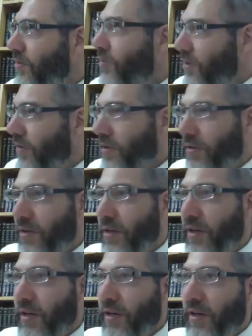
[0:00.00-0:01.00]
blood
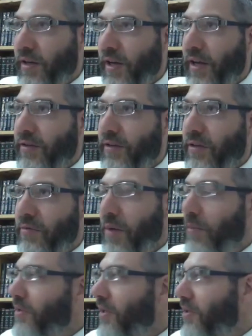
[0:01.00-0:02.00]
service. And the
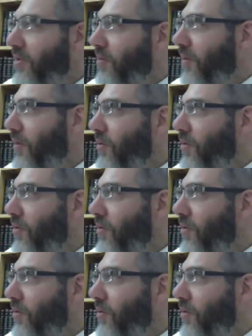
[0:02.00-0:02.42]
Rambam says to